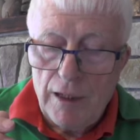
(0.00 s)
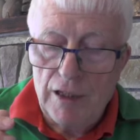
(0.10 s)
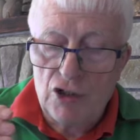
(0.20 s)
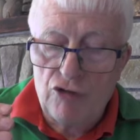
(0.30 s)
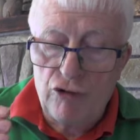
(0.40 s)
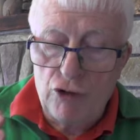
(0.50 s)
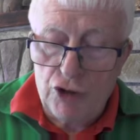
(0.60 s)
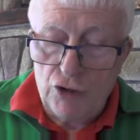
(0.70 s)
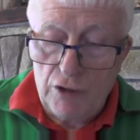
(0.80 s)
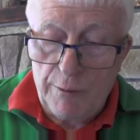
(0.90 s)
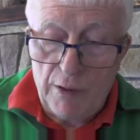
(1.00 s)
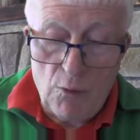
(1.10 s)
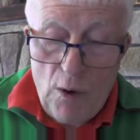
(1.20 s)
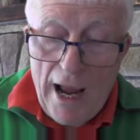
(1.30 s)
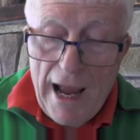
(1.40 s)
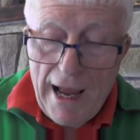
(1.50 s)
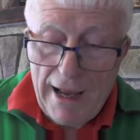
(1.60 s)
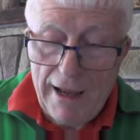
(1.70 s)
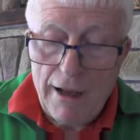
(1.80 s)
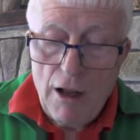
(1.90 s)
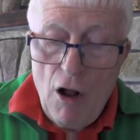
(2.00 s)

It's crucial to be aware